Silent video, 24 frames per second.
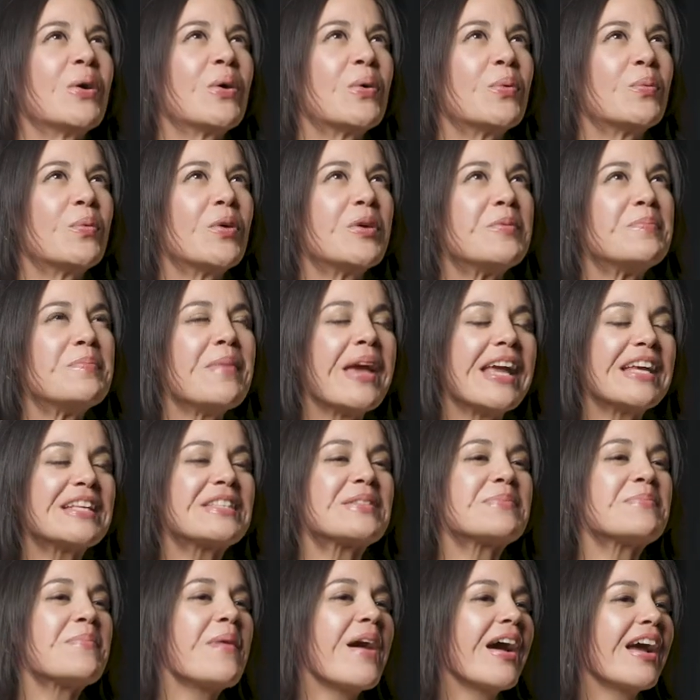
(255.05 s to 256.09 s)
What makes
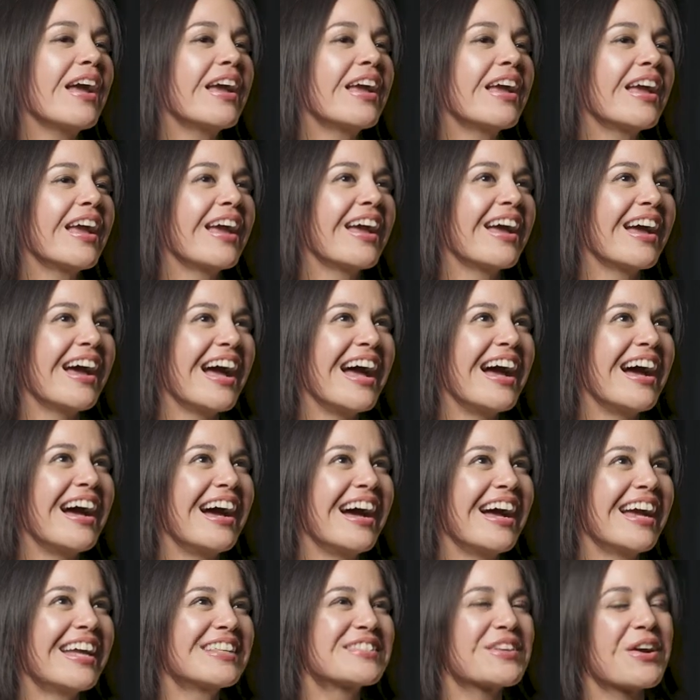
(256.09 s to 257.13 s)

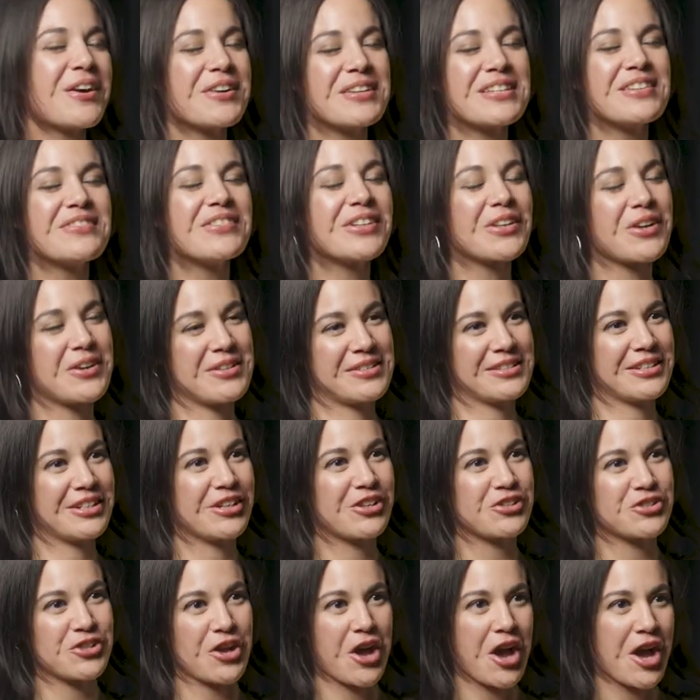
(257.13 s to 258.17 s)
it's hard to even call it a
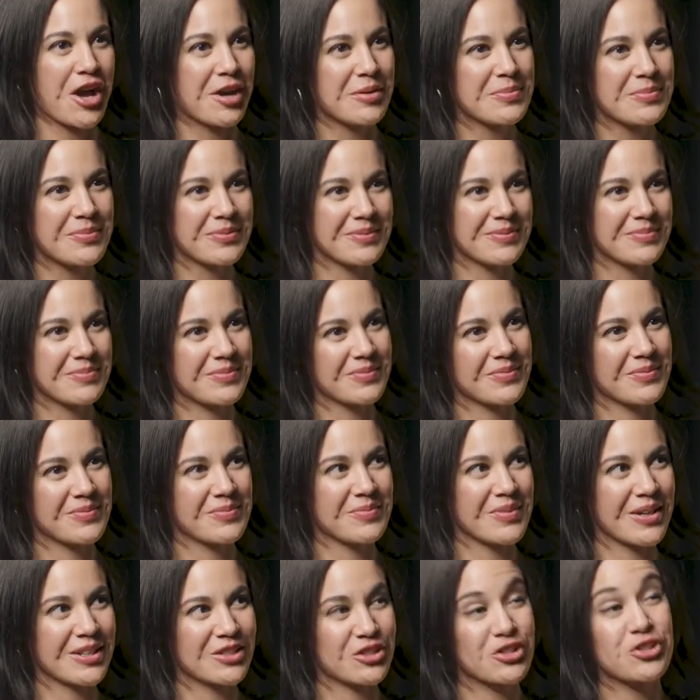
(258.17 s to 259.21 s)
job,
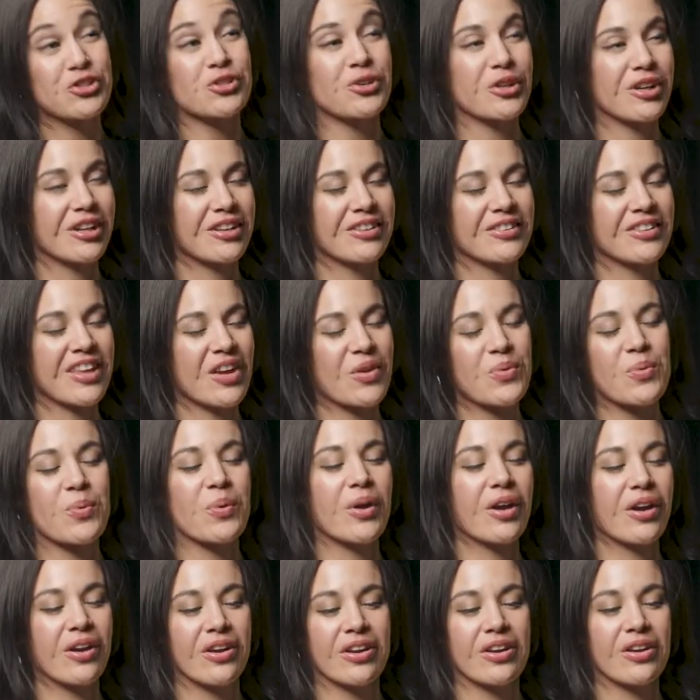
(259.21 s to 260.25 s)
but sure, like
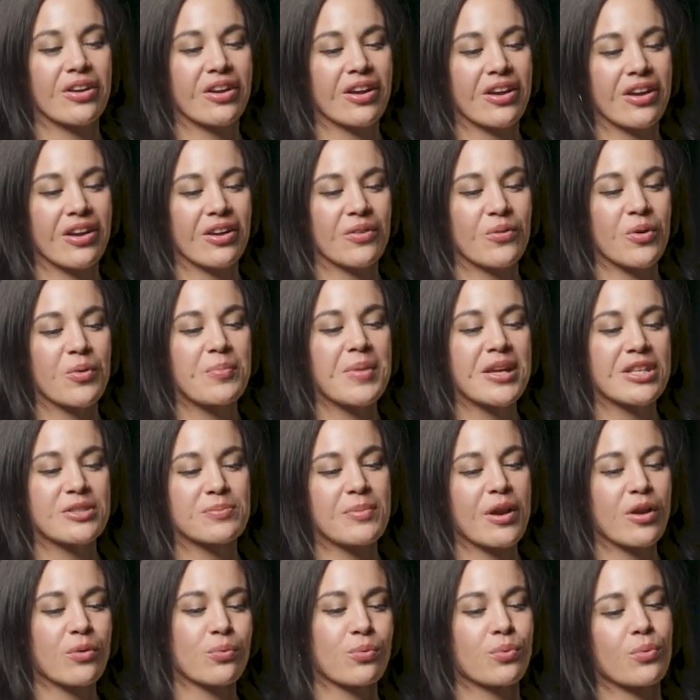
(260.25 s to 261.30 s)
what makes
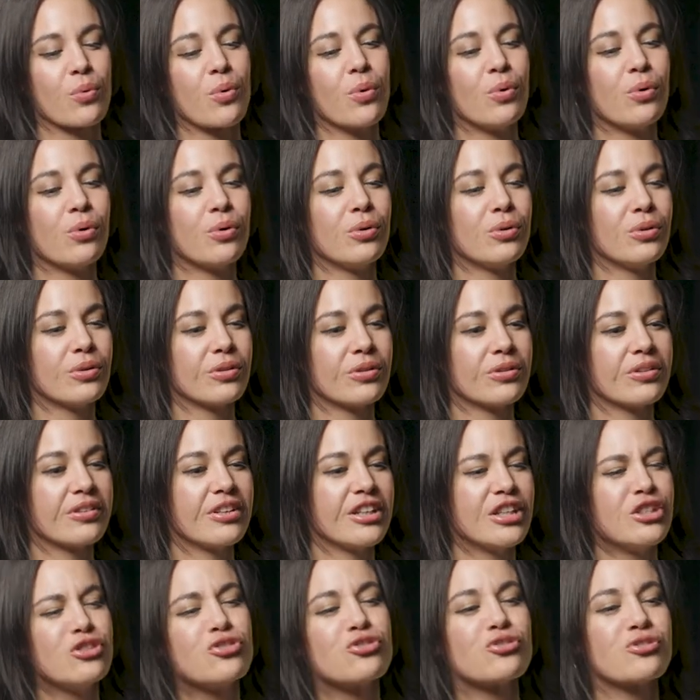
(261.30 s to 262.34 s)
my role
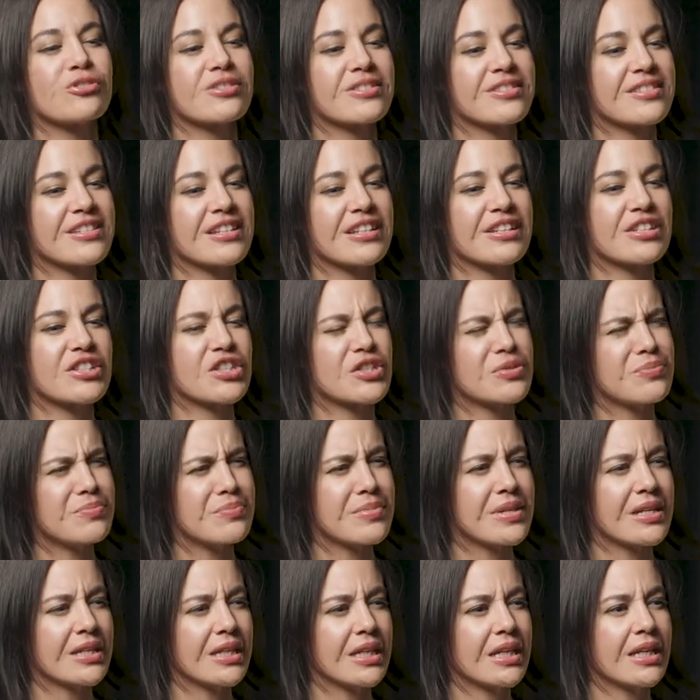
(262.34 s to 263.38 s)
interesting to
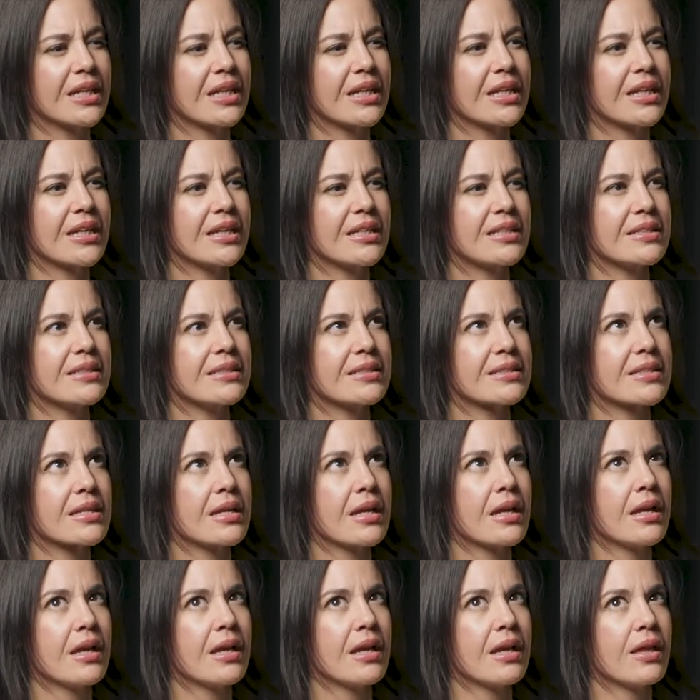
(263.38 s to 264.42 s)
me is
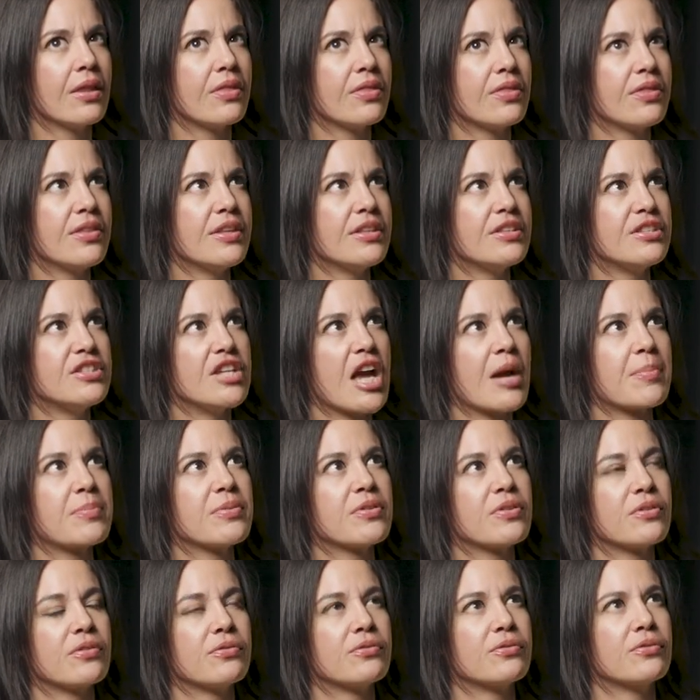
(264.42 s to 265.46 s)
the depth
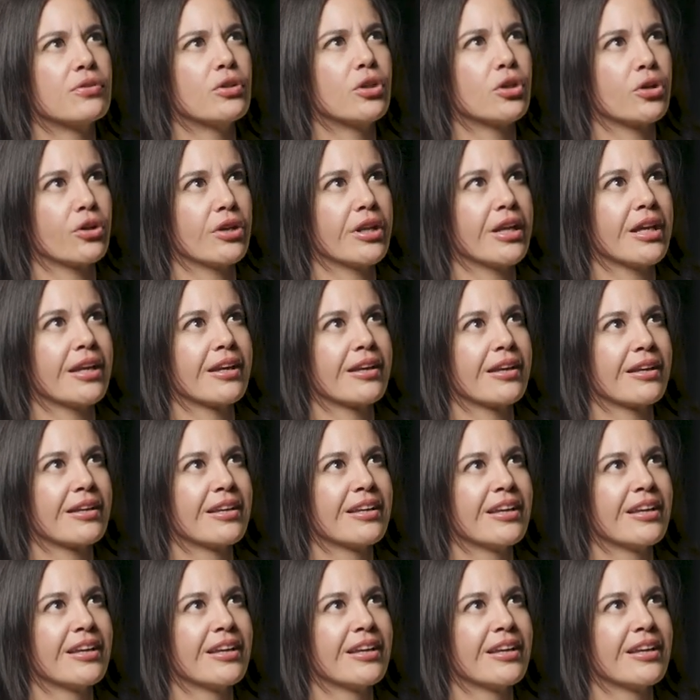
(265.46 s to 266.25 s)
of learning.